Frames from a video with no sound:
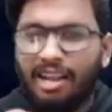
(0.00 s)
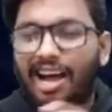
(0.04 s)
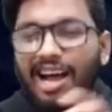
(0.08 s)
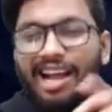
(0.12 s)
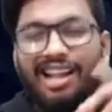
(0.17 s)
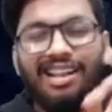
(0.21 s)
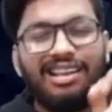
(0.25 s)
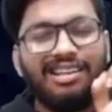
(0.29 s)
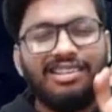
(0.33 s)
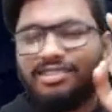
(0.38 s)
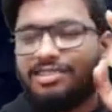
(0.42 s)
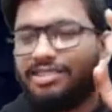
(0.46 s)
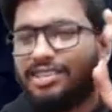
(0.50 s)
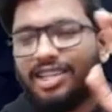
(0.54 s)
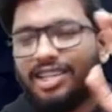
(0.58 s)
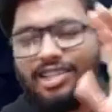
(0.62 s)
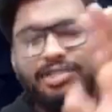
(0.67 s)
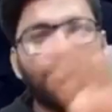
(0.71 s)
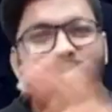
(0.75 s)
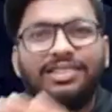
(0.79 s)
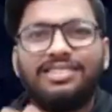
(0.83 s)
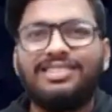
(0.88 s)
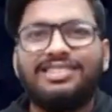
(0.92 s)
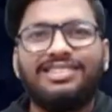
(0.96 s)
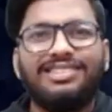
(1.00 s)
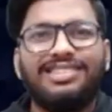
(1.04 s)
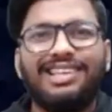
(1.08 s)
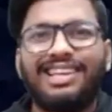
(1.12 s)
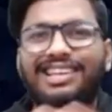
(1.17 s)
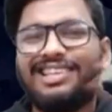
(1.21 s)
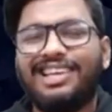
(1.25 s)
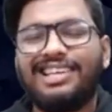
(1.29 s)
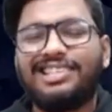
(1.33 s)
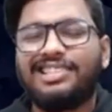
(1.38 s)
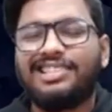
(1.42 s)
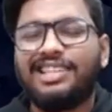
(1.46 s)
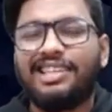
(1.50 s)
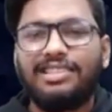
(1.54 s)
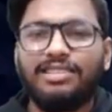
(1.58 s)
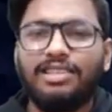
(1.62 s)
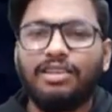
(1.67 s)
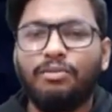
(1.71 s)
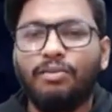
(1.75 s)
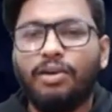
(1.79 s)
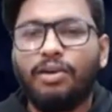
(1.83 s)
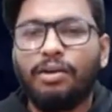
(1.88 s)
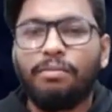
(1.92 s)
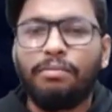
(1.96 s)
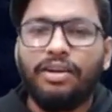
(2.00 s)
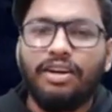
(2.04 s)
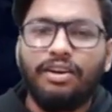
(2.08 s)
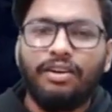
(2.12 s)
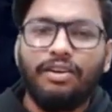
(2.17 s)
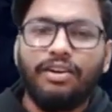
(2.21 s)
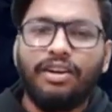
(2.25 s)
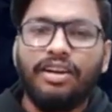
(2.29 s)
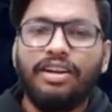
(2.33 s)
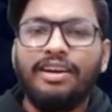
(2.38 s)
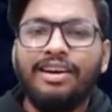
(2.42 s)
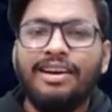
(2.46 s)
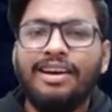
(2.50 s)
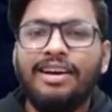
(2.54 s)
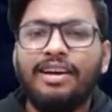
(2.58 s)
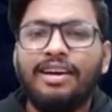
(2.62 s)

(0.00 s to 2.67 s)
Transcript: I'll trust me, it's, it takes less than one minute. All right.